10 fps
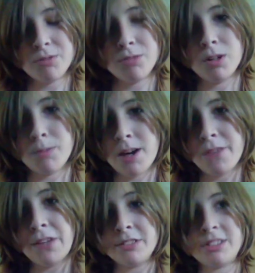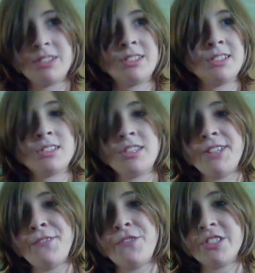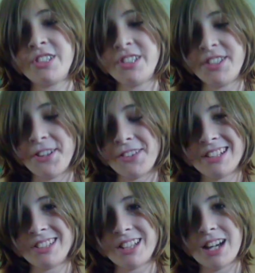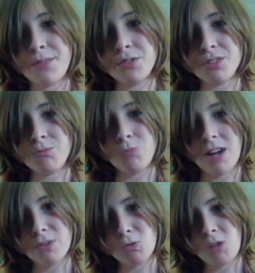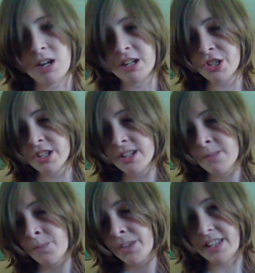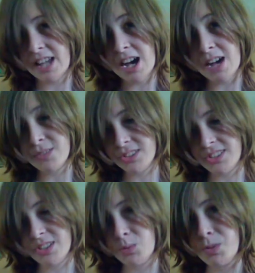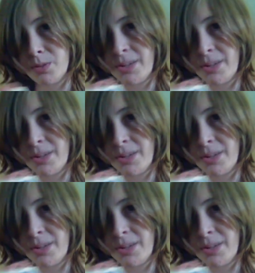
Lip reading: with one of my favorites. This is the first Disney classic I ever watched, and that obviously is Peter